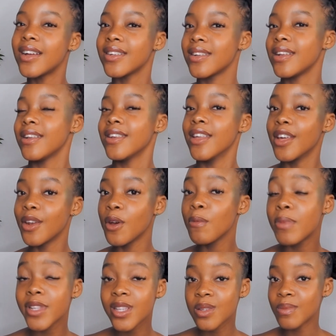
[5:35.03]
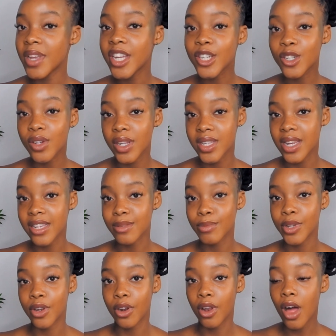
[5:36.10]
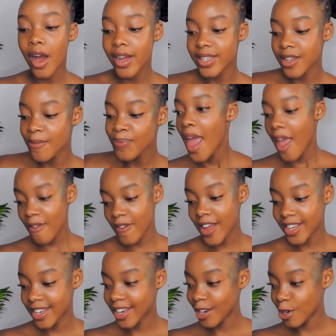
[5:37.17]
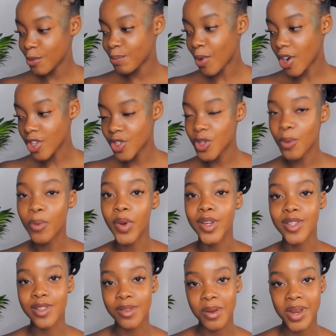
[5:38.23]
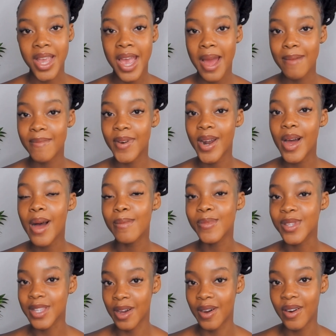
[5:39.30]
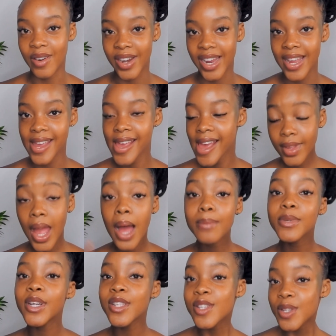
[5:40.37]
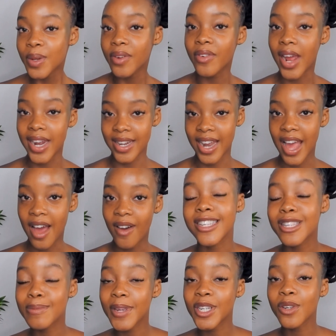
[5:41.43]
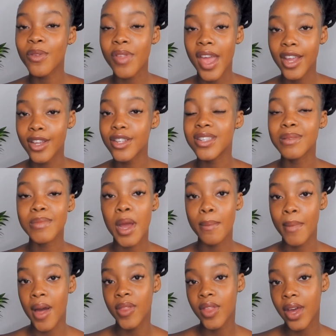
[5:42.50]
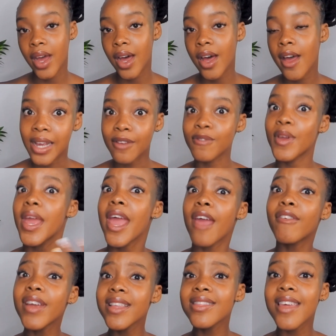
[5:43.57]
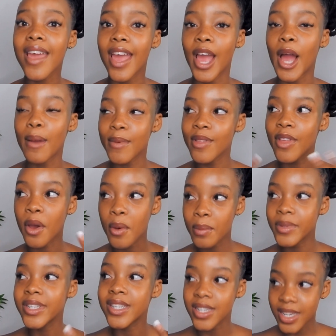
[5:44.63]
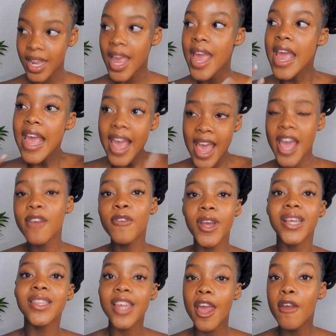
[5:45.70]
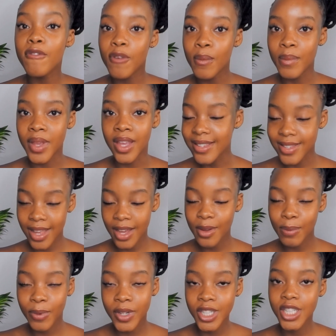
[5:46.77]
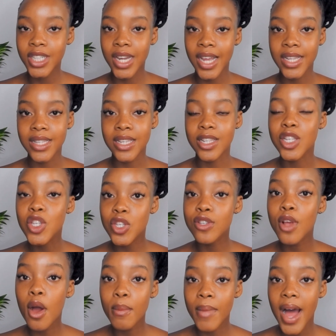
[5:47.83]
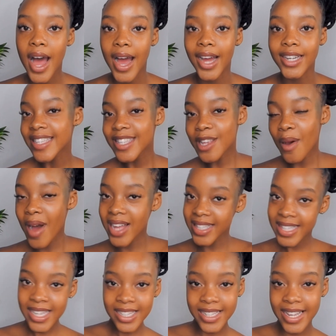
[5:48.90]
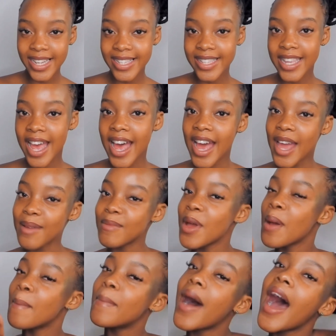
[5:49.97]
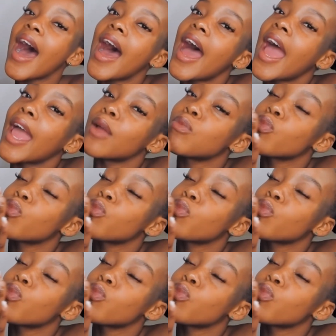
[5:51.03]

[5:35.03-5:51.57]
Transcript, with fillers: little but to me it truly really does mean a lot if i didn't unbox your present on camera i'm sorry i'm going to do it right now special thank you to my mother for everything i mean that woman did everything for me so i appreciate it so much so until next time bye